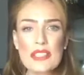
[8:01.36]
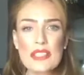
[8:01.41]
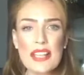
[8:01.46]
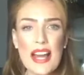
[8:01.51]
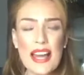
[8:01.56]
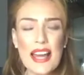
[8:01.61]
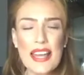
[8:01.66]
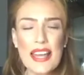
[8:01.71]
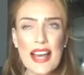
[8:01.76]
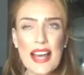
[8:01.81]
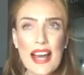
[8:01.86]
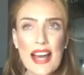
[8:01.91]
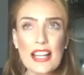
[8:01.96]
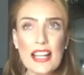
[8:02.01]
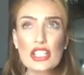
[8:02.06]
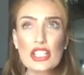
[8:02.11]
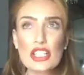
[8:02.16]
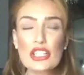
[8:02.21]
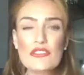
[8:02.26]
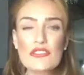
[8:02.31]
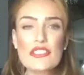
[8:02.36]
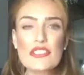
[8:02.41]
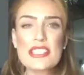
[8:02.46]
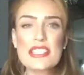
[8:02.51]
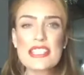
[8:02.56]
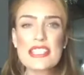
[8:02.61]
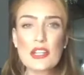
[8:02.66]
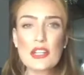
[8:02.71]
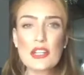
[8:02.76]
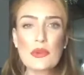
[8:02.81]
I love to
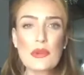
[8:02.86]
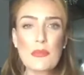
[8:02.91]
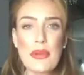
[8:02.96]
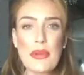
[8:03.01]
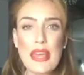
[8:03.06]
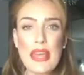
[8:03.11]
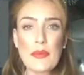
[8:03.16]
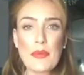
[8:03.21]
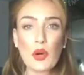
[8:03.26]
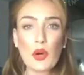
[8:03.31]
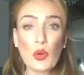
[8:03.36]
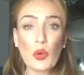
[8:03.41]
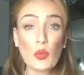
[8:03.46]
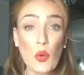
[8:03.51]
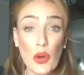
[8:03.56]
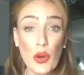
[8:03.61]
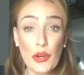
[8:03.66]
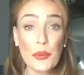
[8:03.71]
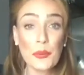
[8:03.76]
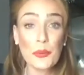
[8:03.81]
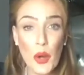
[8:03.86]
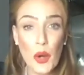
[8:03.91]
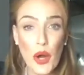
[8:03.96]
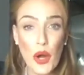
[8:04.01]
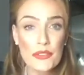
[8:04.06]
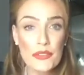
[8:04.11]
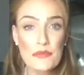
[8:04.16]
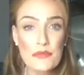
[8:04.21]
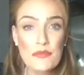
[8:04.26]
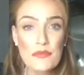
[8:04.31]
deal with people
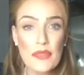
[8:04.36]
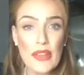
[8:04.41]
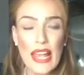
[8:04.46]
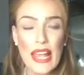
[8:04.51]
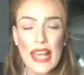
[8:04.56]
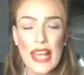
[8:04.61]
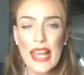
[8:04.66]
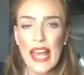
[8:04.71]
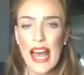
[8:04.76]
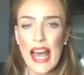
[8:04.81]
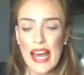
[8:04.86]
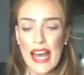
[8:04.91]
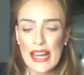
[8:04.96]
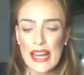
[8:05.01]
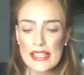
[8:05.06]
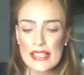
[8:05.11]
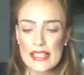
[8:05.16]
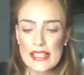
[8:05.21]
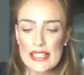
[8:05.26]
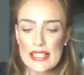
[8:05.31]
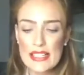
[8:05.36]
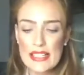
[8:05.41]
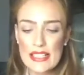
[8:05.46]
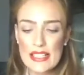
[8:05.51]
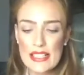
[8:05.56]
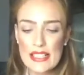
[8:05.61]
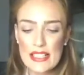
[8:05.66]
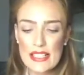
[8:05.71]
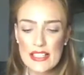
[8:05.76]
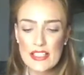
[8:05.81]
one-on-one. And
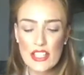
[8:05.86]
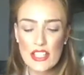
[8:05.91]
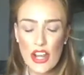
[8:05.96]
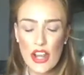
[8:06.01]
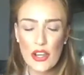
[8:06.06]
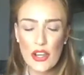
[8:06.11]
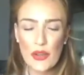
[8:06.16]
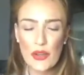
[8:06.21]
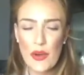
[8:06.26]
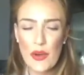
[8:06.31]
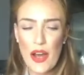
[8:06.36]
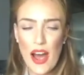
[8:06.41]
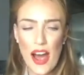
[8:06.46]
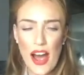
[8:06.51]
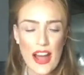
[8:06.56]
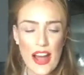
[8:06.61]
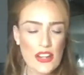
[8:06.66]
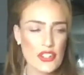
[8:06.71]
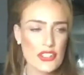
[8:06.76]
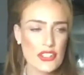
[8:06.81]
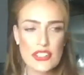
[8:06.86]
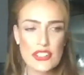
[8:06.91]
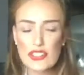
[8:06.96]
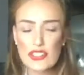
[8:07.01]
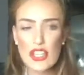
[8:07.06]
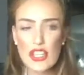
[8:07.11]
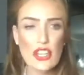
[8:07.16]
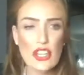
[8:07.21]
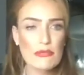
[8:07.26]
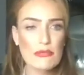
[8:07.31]
so I just
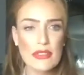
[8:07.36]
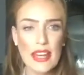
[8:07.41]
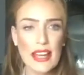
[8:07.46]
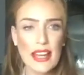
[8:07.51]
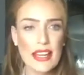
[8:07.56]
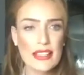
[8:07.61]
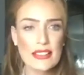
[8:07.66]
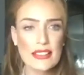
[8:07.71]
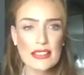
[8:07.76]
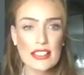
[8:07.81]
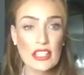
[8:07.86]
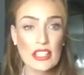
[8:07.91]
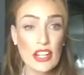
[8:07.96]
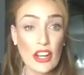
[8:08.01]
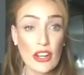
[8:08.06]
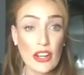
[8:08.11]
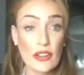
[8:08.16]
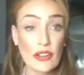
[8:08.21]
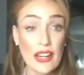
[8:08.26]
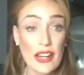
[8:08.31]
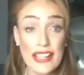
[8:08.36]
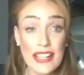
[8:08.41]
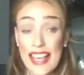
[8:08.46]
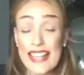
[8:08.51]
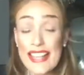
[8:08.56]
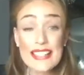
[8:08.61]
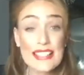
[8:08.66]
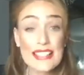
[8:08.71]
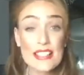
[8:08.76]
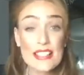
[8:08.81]
assumed that, you know,
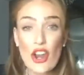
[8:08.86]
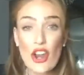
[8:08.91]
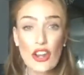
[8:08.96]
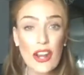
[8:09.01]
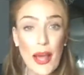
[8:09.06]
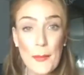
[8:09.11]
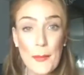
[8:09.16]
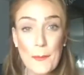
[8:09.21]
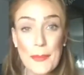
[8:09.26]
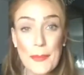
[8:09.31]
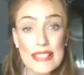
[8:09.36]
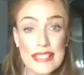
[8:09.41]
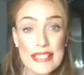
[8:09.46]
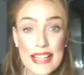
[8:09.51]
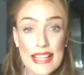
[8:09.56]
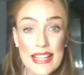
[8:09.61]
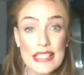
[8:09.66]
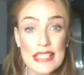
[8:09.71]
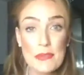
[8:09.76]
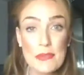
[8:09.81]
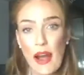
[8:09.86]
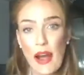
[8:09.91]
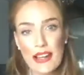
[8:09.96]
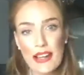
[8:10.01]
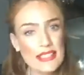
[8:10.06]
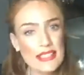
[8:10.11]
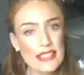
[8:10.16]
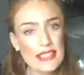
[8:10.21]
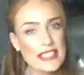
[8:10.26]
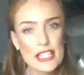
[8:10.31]
yes, it's an online business, but
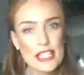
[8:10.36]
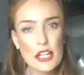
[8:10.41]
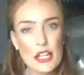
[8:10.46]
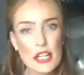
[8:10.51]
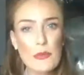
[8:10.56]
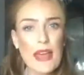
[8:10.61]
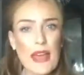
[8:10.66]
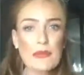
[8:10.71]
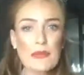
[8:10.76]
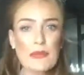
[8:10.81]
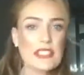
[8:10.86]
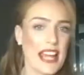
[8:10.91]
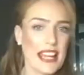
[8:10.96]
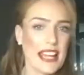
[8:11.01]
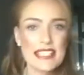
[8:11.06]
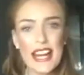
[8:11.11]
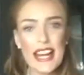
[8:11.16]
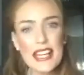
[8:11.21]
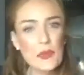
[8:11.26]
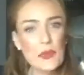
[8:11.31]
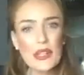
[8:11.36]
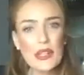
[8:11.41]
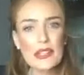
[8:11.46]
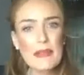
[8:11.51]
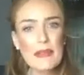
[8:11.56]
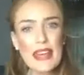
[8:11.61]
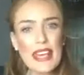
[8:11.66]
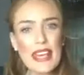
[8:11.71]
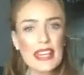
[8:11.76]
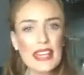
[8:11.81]
I'd still be able to take Teddy with
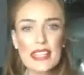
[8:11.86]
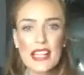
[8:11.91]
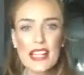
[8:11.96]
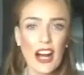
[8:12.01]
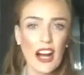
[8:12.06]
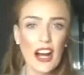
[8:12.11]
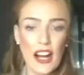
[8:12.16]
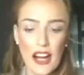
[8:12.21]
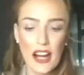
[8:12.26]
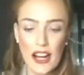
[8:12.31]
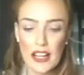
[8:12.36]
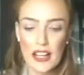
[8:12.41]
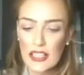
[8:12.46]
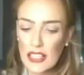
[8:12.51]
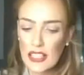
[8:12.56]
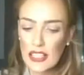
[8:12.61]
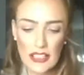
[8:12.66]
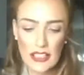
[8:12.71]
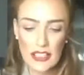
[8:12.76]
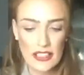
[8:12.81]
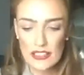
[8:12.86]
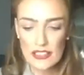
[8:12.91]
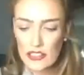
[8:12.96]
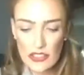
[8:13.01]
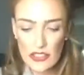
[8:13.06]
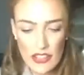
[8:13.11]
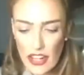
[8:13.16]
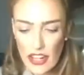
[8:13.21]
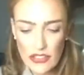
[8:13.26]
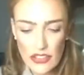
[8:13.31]
me in the car,
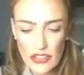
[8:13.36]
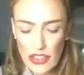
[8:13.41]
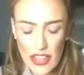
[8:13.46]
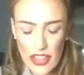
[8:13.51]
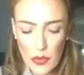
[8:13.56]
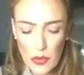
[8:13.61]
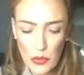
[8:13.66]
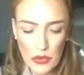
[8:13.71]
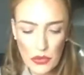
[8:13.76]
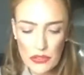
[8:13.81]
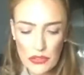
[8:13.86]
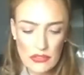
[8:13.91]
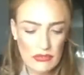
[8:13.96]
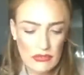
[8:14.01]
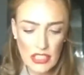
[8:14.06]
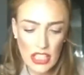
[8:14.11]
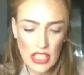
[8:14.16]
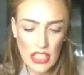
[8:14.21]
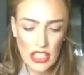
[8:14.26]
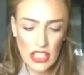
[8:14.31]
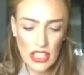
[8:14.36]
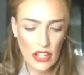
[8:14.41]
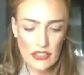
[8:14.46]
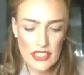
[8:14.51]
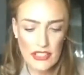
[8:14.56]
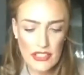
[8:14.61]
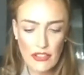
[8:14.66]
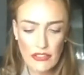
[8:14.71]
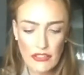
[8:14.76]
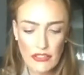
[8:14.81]
and nothing would, you know,
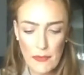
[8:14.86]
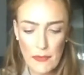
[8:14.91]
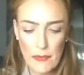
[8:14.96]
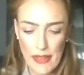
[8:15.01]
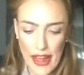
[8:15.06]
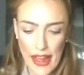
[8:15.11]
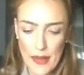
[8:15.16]
differ from that.